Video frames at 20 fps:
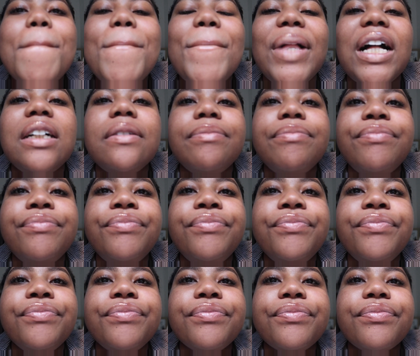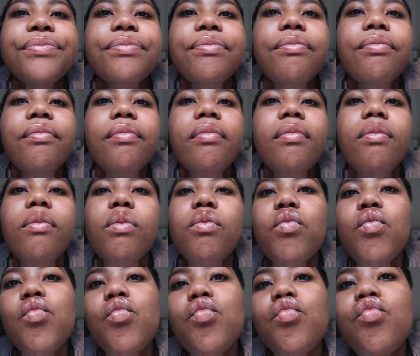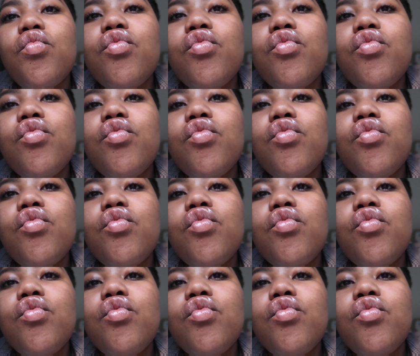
Nothing is said.